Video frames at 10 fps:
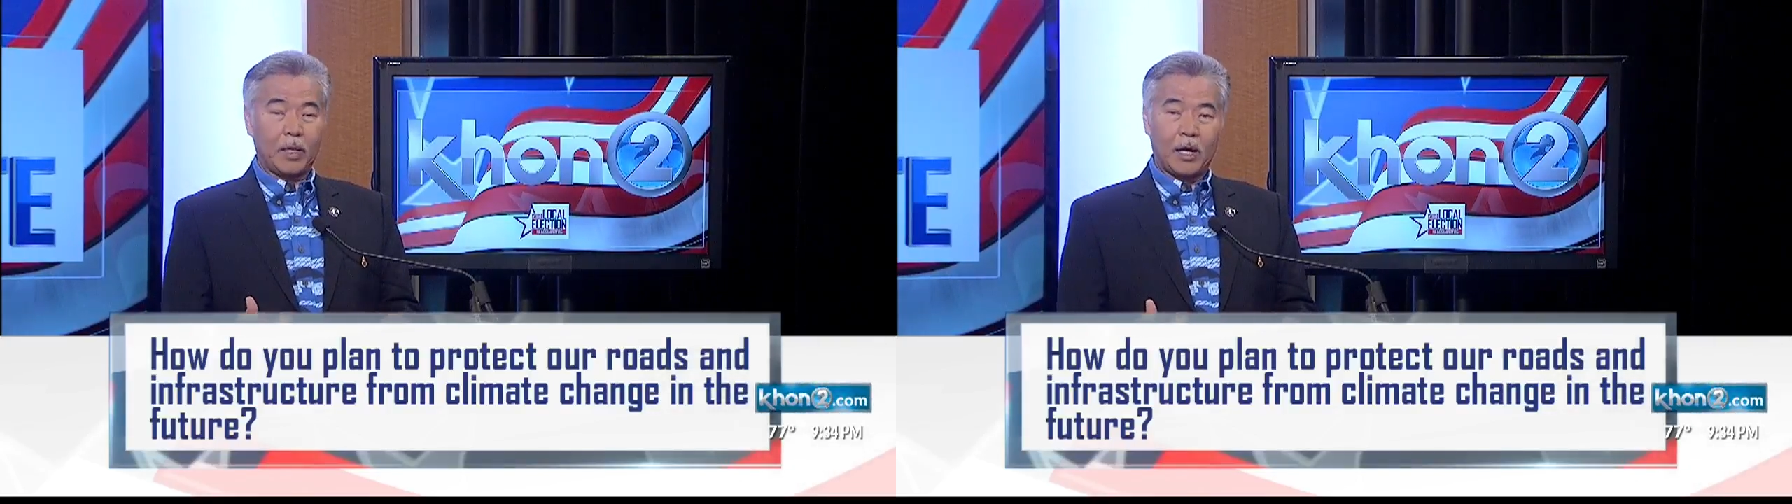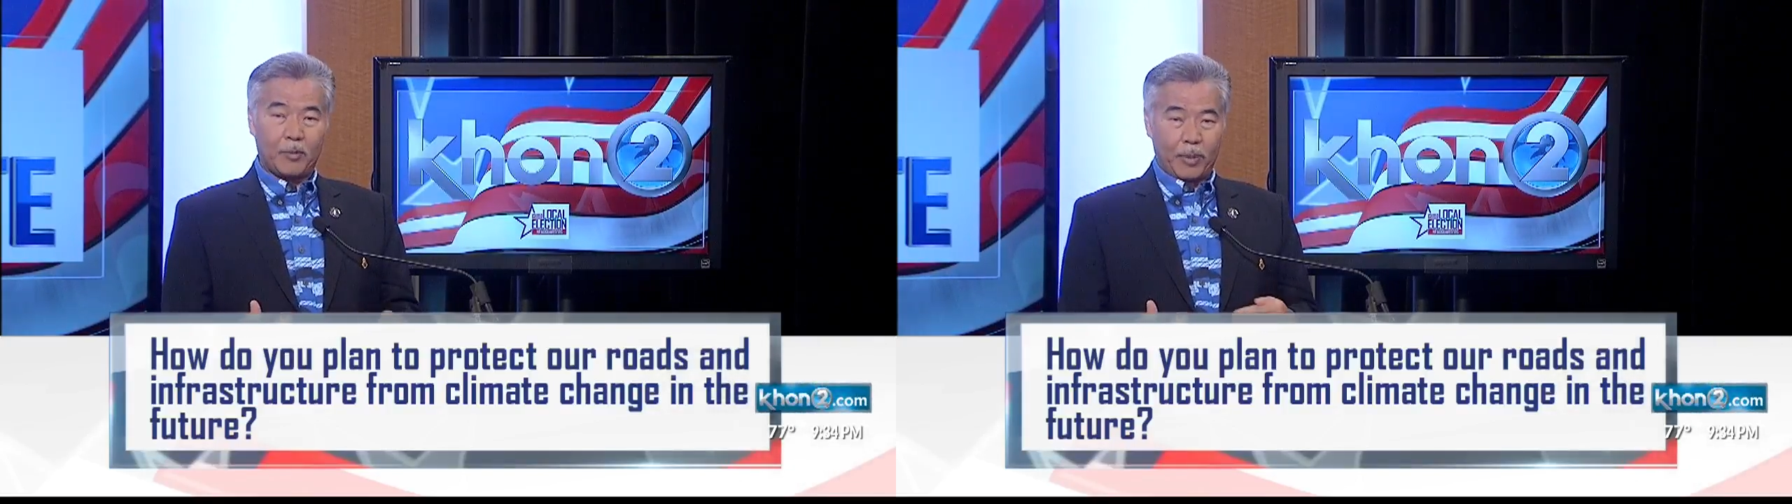
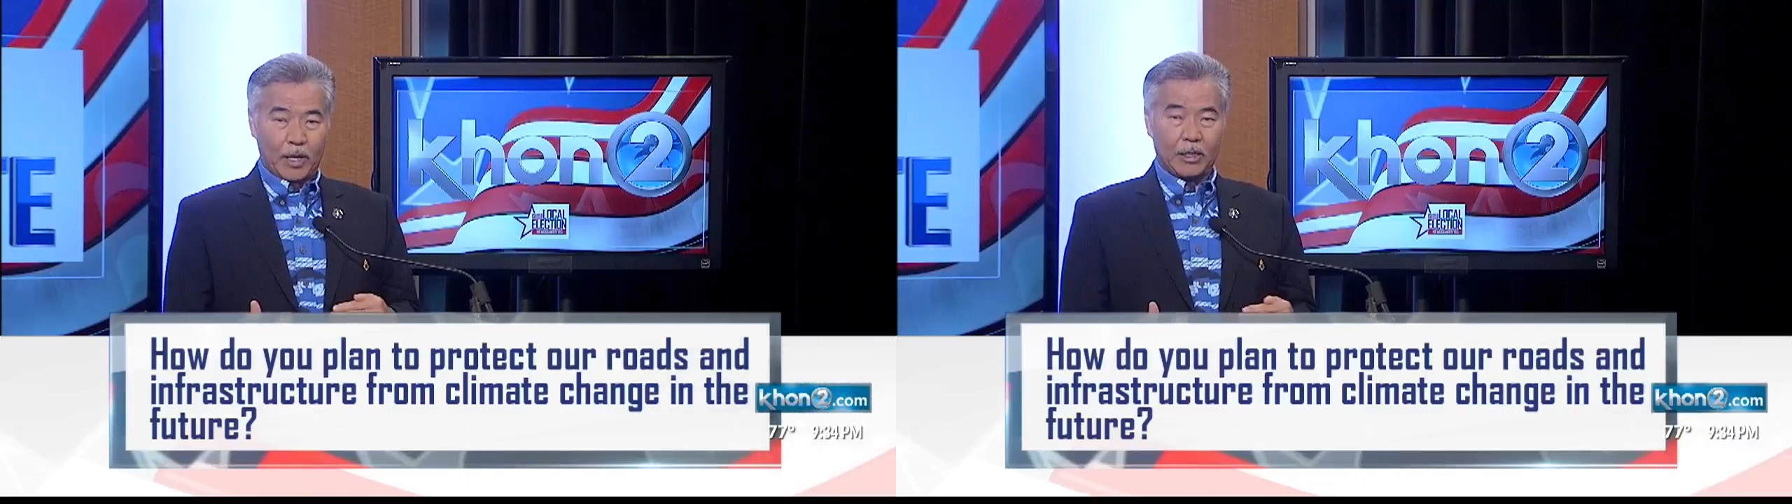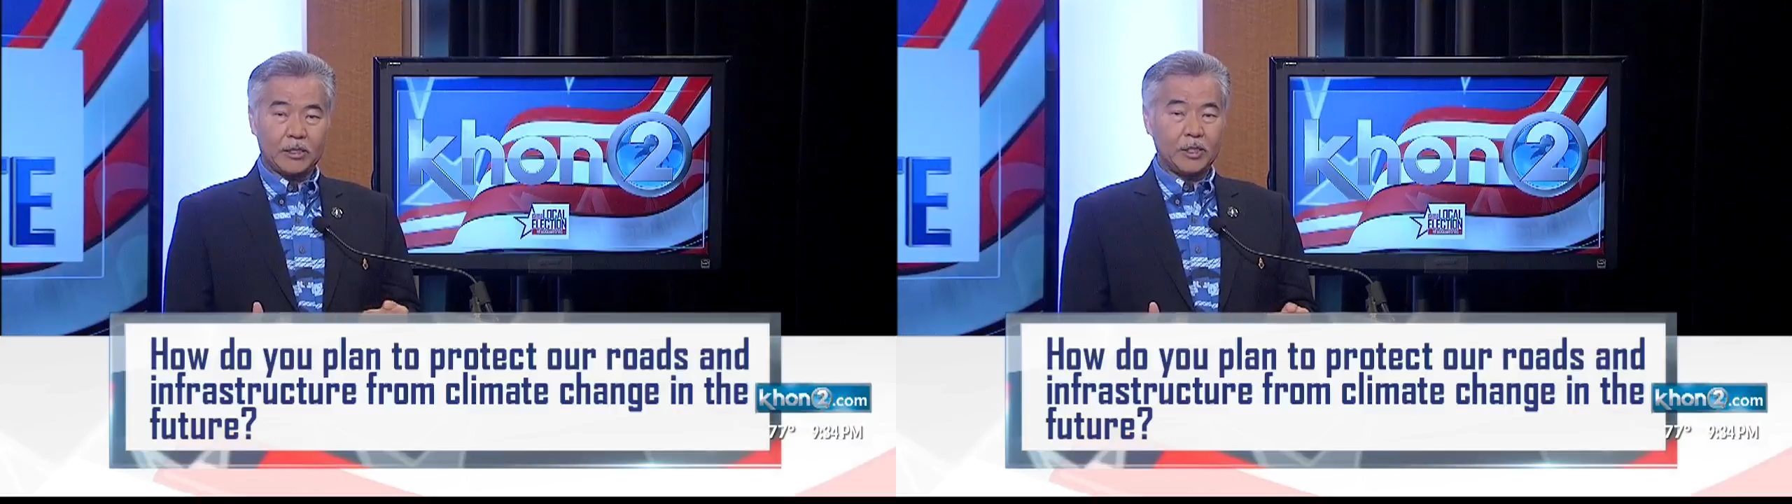uh,
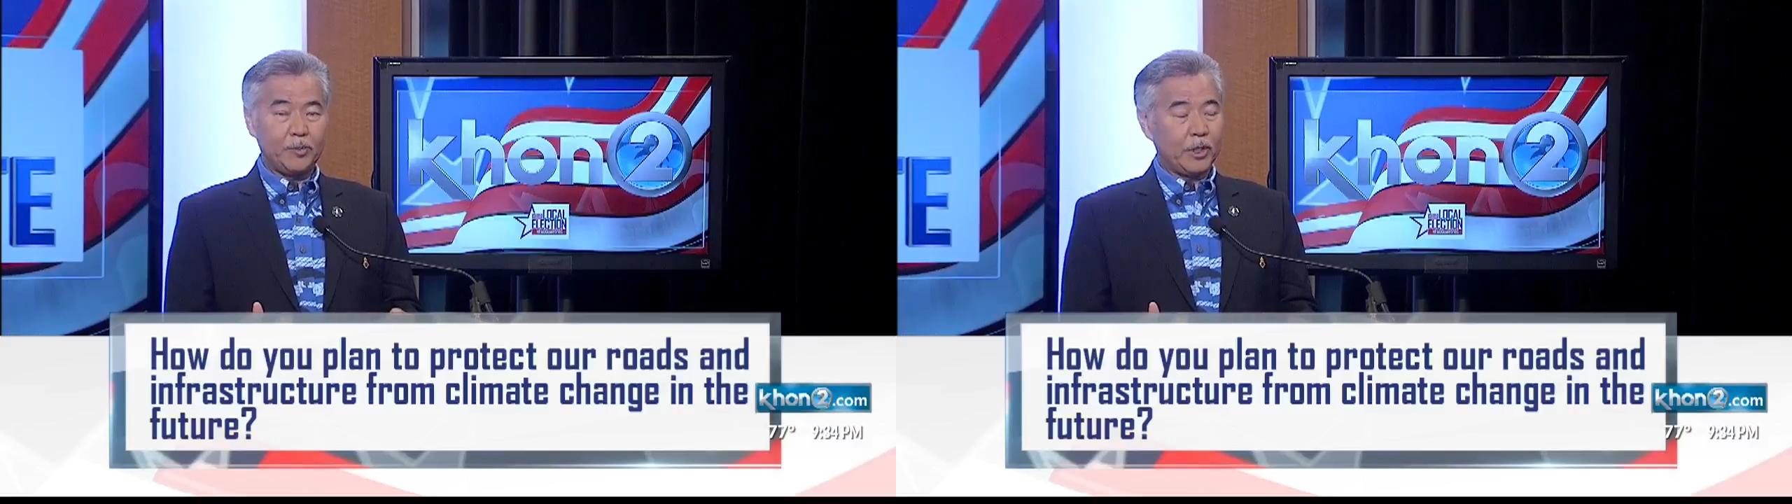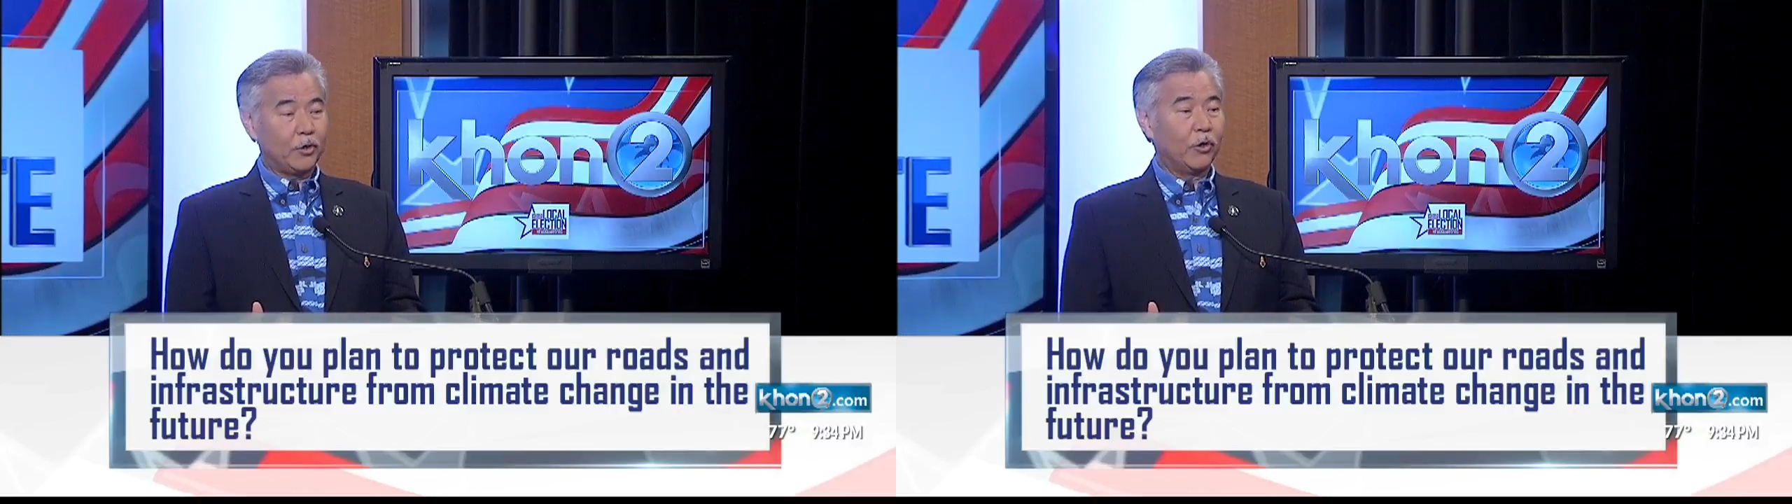policy
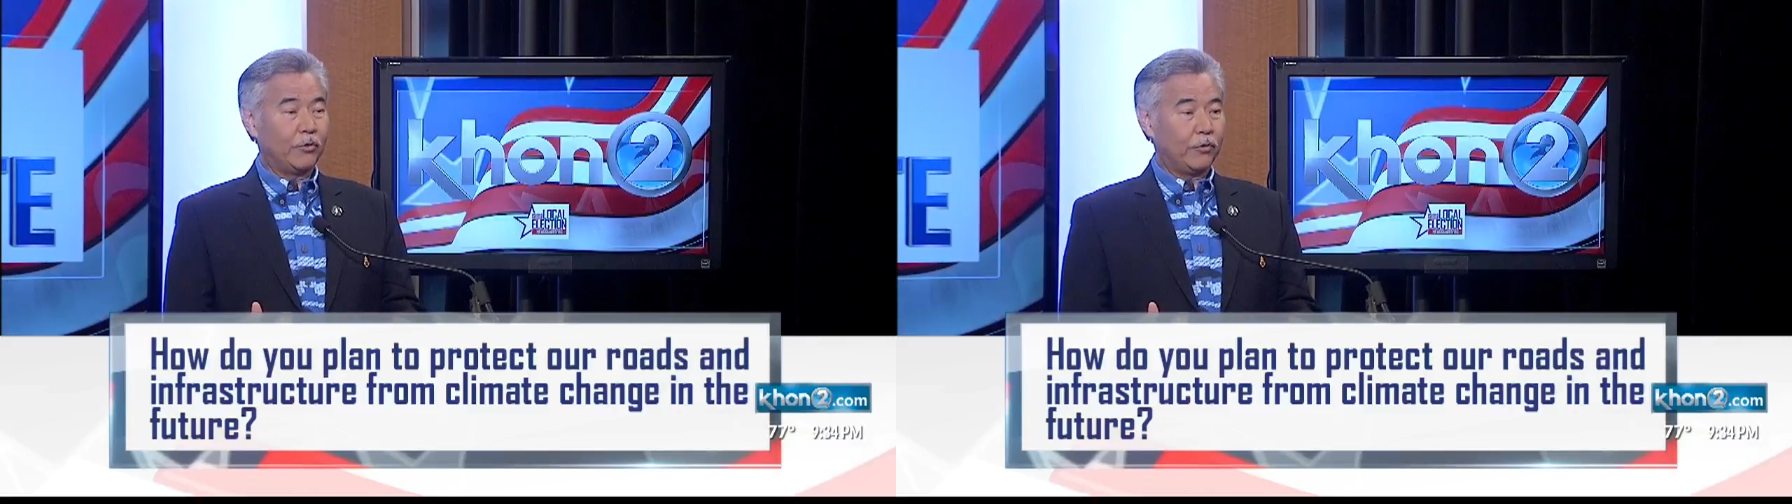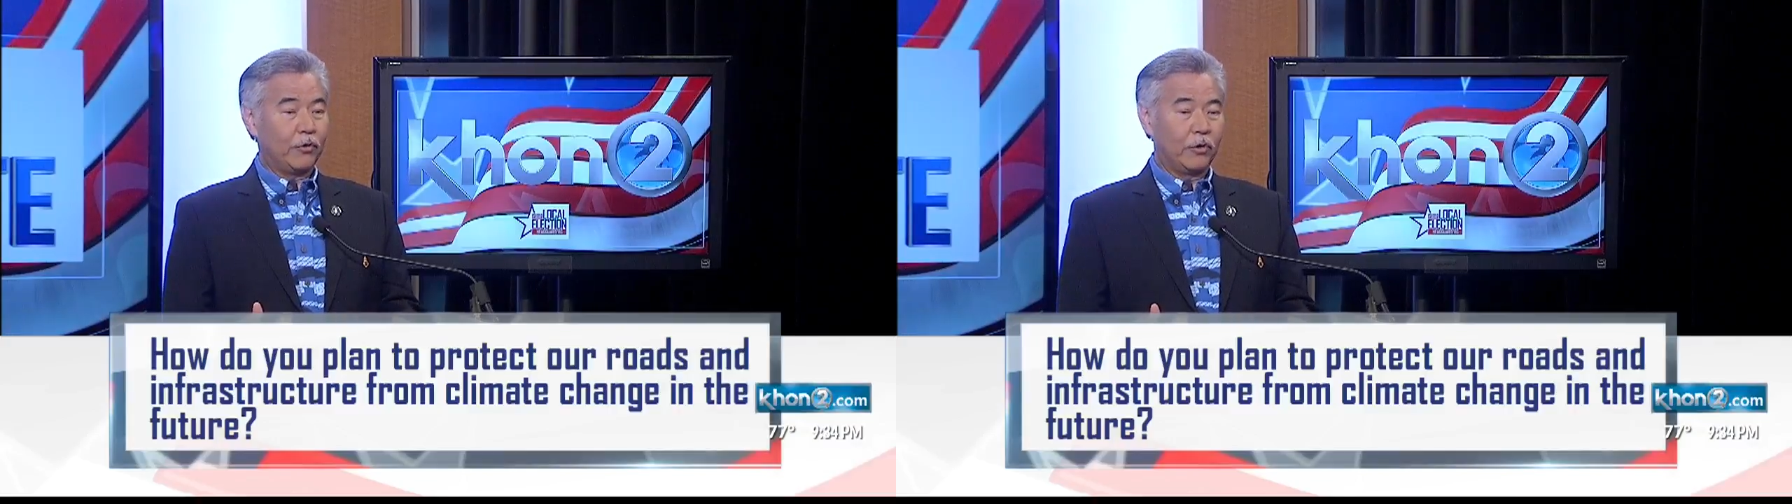be
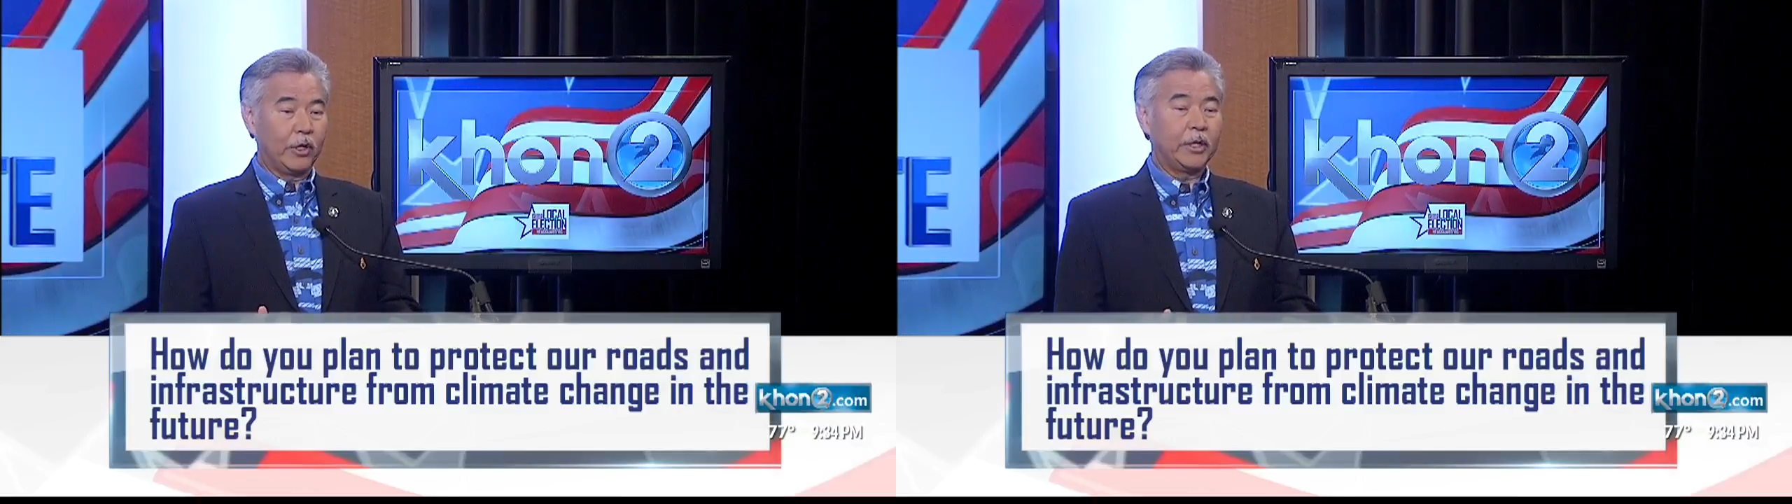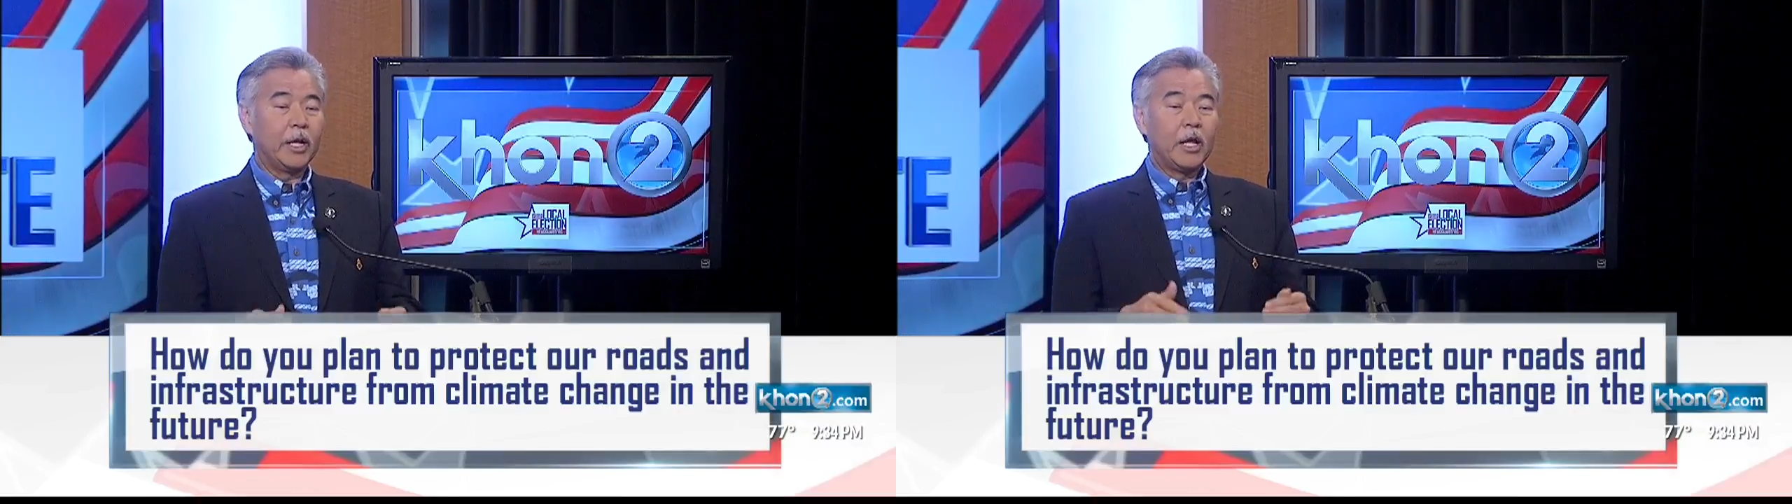going forward.